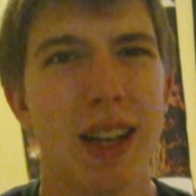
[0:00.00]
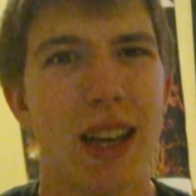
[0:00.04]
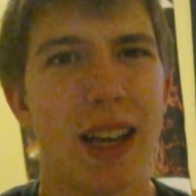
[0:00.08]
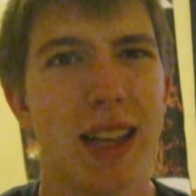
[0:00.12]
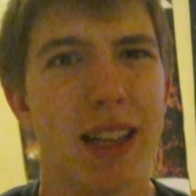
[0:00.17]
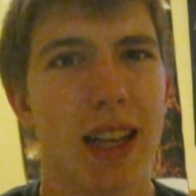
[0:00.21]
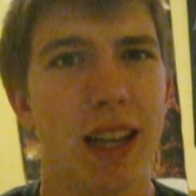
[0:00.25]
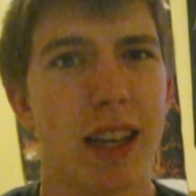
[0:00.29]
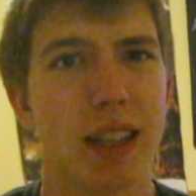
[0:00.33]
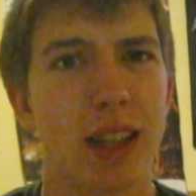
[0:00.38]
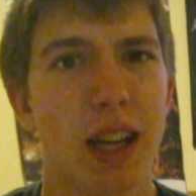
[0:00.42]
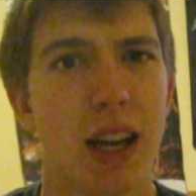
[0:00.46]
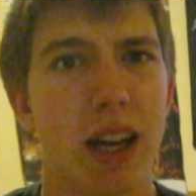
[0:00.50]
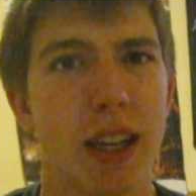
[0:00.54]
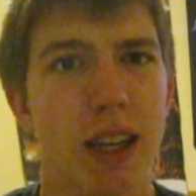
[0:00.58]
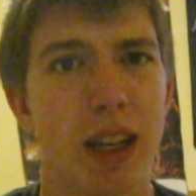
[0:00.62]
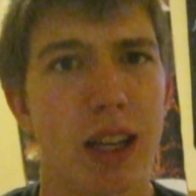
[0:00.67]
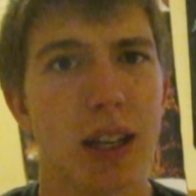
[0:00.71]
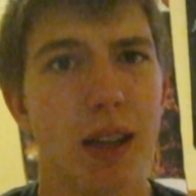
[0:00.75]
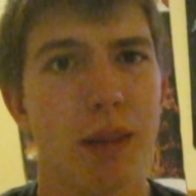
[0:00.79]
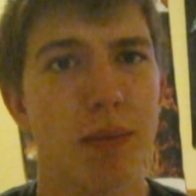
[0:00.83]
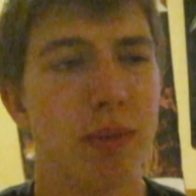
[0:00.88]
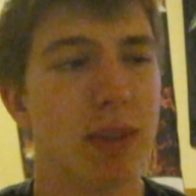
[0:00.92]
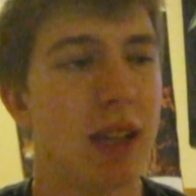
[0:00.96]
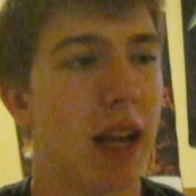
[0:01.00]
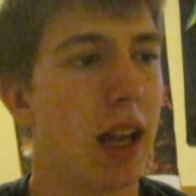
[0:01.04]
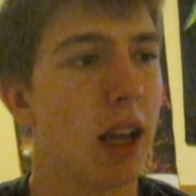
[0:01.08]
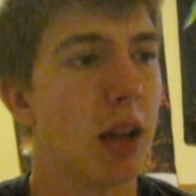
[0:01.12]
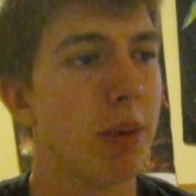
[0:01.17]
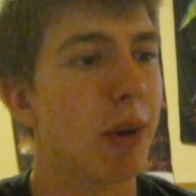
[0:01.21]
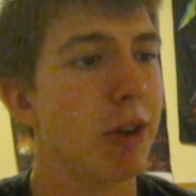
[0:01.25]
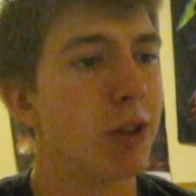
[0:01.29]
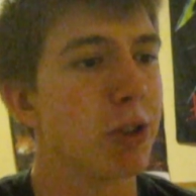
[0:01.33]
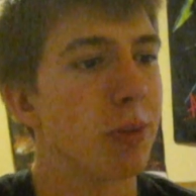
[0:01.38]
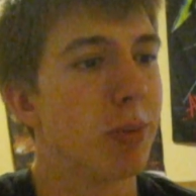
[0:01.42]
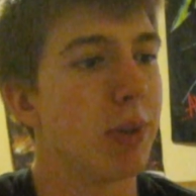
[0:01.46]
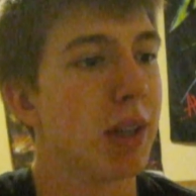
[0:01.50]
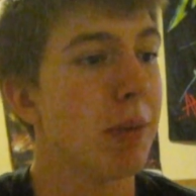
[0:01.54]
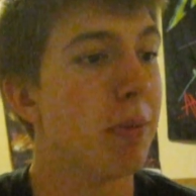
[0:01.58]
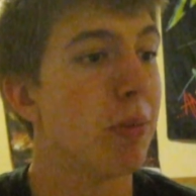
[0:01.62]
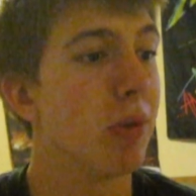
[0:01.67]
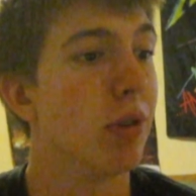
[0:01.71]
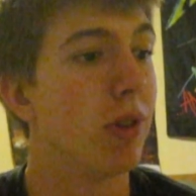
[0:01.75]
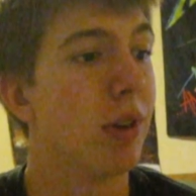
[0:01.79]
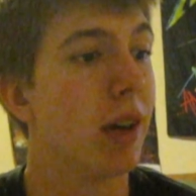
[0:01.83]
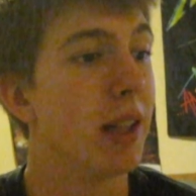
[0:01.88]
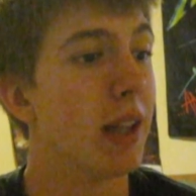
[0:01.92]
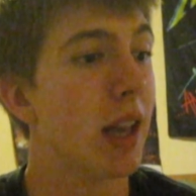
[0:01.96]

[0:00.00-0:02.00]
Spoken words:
and then kind of tell a bunch of people,